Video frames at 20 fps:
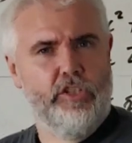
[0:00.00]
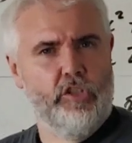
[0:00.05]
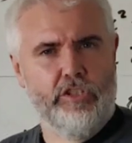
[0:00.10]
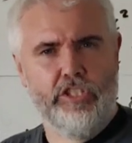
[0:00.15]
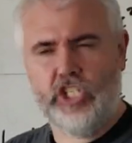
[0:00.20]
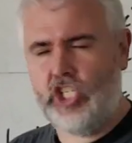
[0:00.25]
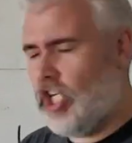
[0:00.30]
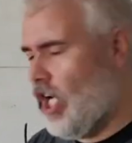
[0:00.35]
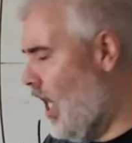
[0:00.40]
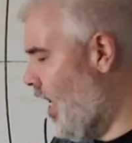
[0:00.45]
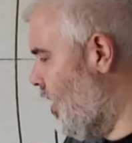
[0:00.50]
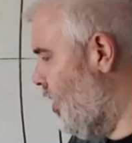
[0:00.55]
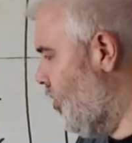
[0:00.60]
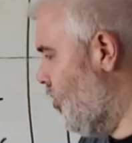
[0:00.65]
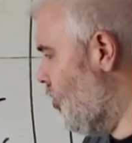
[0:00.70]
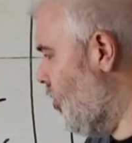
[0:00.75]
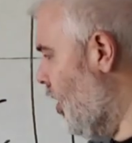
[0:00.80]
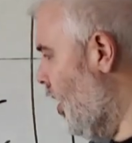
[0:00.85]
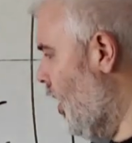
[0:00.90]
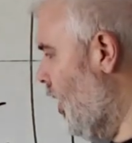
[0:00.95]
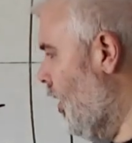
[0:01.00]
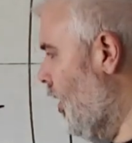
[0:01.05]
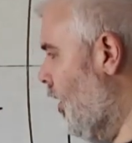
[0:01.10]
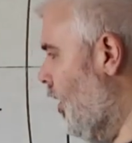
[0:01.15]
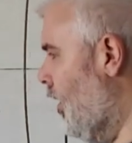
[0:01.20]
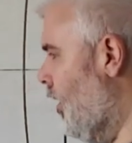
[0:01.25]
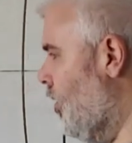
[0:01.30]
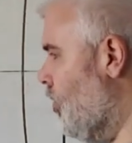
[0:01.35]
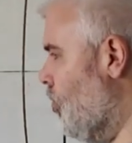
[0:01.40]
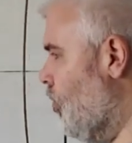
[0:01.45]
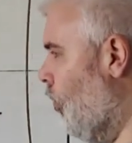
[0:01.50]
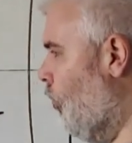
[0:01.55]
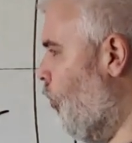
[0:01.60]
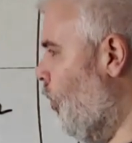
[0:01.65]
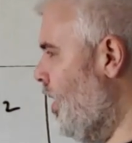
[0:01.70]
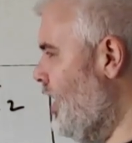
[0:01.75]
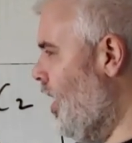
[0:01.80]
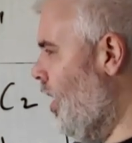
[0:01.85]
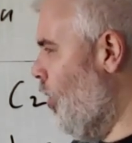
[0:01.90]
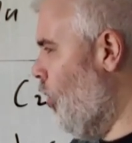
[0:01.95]
it doesn't change. So if
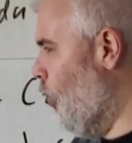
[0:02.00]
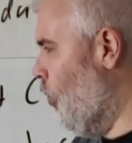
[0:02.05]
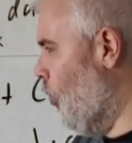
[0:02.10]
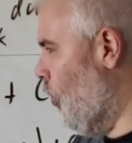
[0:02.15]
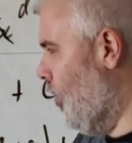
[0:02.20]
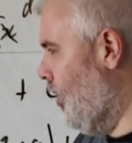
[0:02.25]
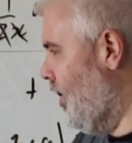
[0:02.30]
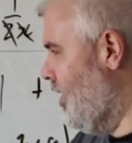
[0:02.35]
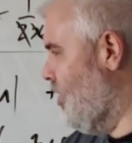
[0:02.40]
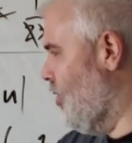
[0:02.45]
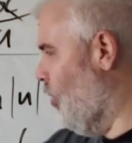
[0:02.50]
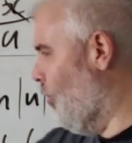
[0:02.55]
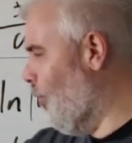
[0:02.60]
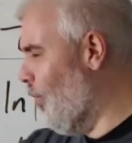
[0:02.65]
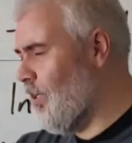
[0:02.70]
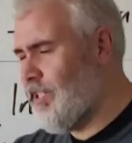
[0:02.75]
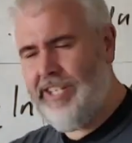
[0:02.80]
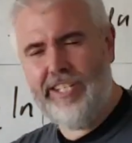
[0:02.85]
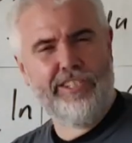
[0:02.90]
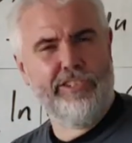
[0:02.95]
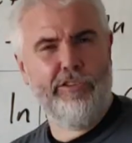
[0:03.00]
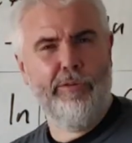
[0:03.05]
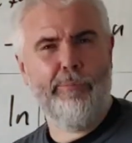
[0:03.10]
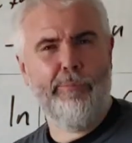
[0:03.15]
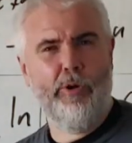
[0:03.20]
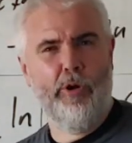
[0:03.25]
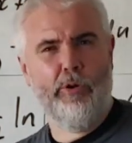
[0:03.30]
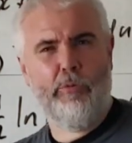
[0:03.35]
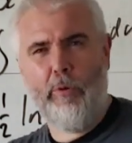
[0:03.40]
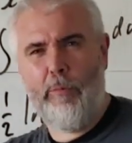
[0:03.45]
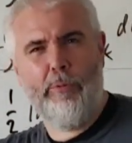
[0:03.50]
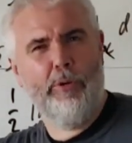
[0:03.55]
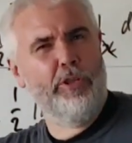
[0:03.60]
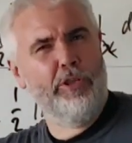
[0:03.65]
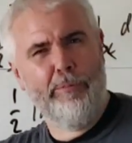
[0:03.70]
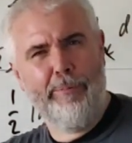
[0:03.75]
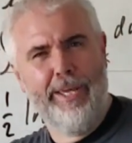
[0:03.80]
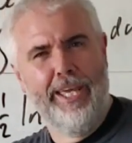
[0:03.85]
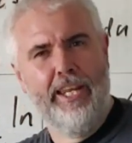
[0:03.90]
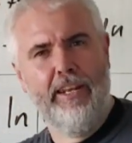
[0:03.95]
we know these numbers at some point, we
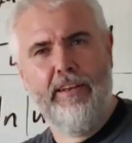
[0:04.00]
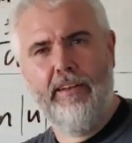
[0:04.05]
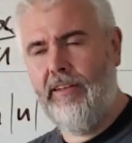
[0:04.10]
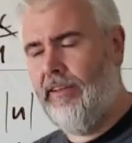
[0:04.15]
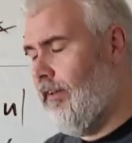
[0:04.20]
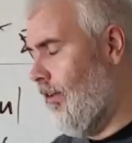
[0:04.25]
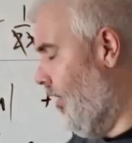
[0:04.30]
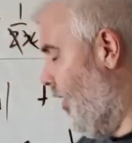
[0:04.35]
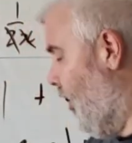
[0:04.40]
put them in